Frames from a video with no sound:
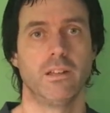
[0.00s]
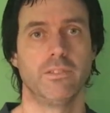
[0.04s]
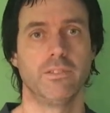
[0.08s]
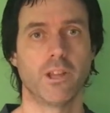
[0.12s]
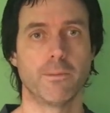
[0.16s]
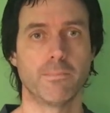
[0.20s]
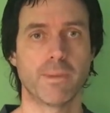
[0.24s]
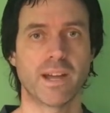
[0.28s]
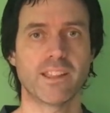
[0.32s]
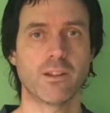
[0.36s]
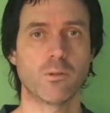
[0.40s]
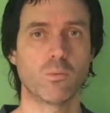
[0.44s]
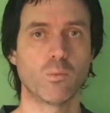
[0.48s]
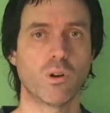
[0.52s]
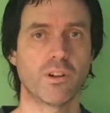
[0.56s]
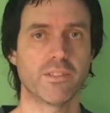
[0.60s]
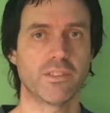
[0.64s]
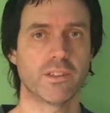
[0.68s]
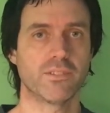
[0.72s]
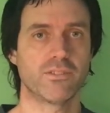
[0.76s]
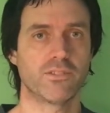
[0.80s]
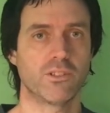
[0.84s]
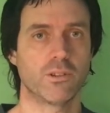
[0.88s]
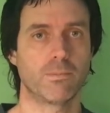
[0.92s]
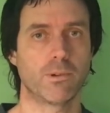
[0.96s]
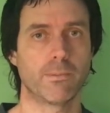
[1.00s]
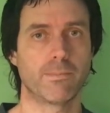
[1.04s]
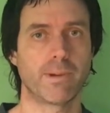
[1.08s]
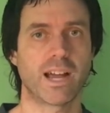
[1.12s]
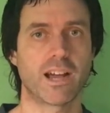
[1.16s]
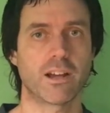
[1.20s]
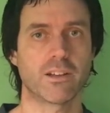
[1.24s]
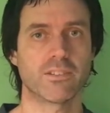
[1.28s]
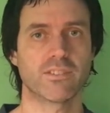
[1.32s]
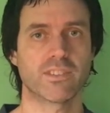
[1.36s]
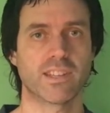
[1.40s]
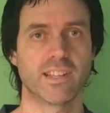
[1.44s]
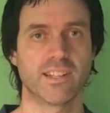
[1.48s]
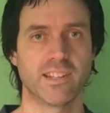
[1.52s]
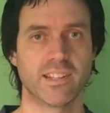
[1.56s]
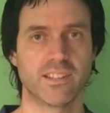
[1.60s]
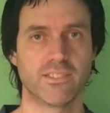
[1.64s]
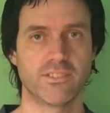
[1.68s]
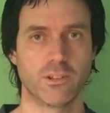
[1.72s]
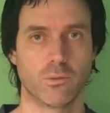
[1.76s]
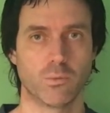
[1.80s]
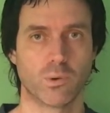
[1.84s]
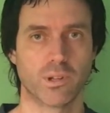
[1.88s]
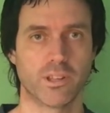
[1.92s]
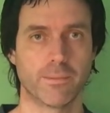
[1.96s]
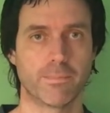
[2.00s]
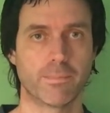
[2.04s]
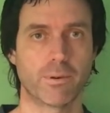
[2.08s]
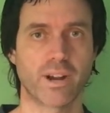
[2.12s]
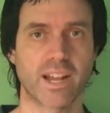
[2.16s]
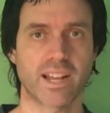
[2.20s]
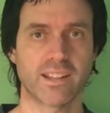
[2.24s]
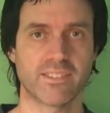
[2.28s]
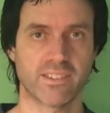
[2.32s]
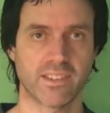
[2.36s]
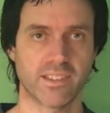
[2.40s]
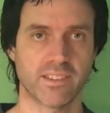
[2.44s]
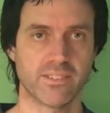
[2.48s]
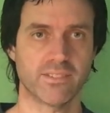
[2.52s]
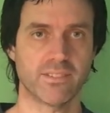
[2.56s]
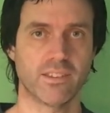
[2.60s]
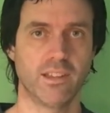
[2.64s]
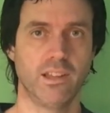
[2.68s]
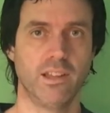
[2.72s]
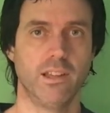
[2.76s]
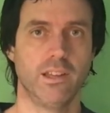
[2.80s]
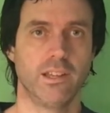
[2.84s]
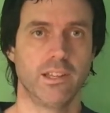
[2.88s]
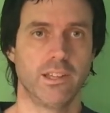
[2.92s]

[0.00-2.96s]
No matter what the superpower skill is you want to practice,